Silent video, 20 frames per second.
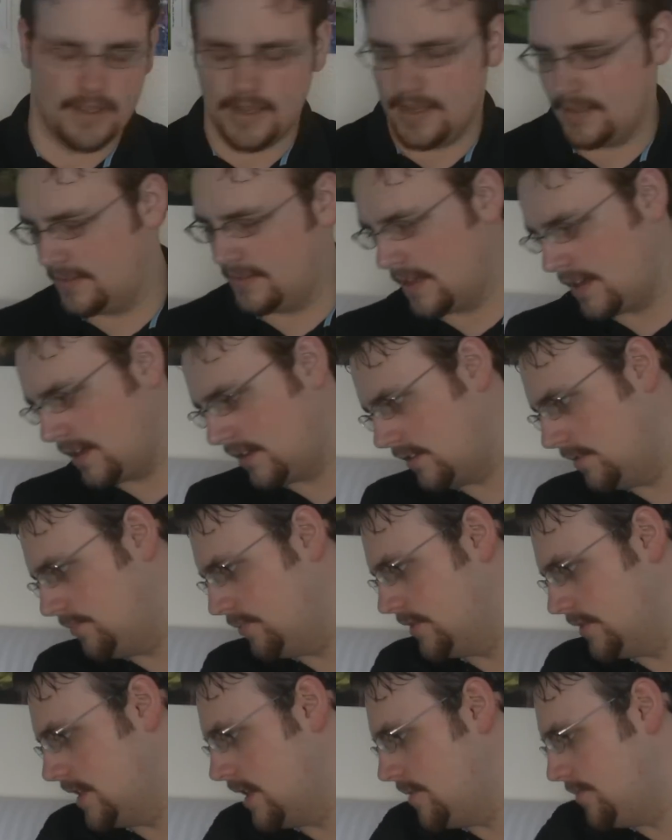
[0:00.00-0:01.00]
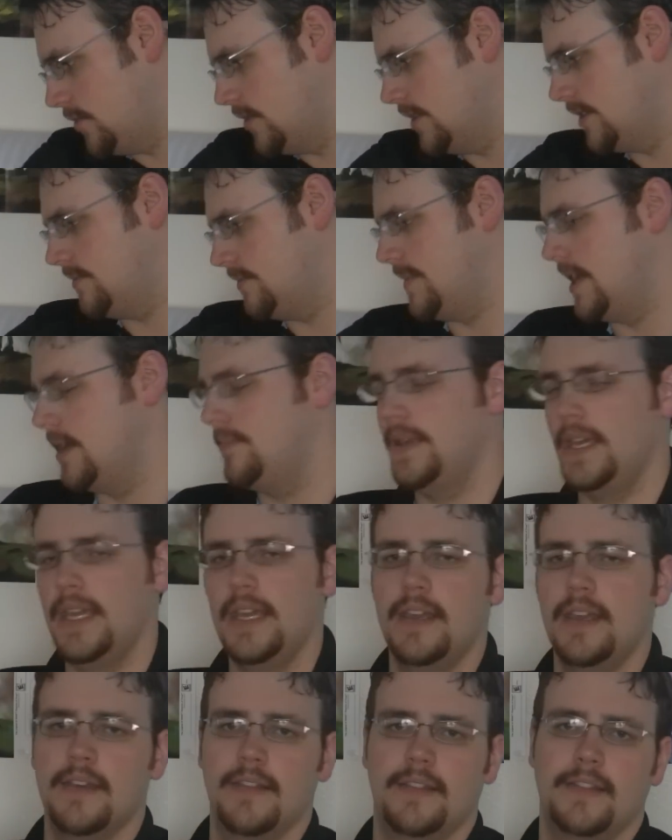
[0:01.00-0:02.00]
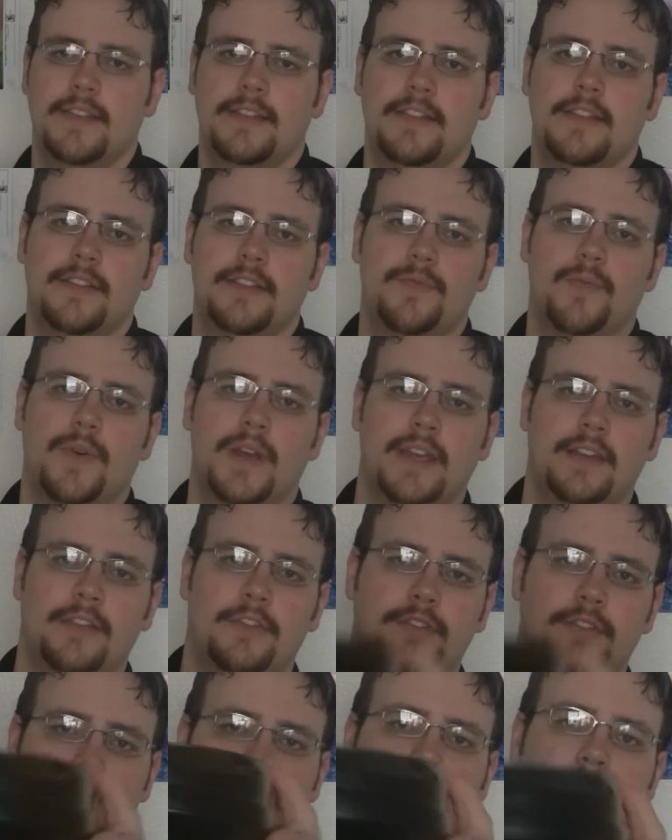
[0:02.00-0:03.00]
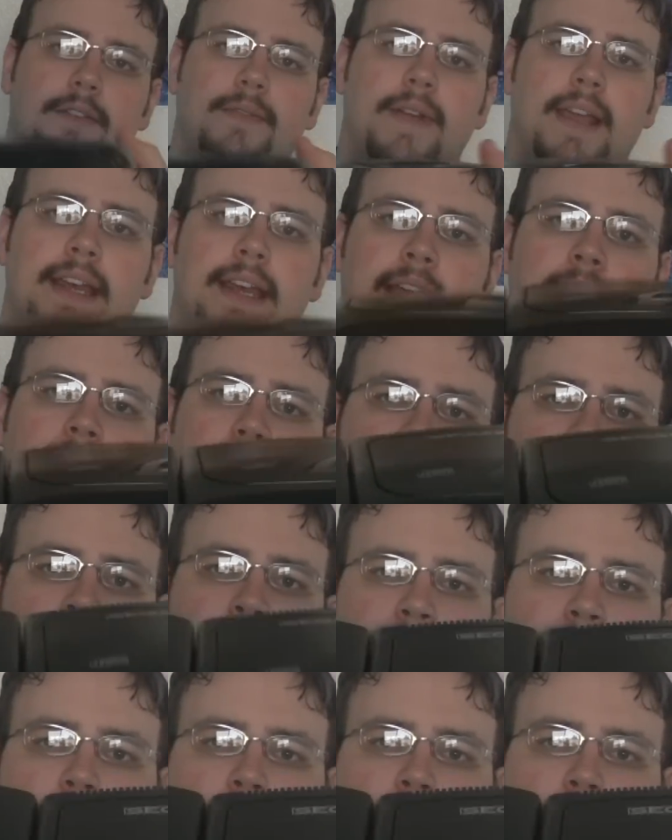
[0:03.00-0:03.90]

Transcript: Aesthetically presentable as it may be, this is what it looks like right now.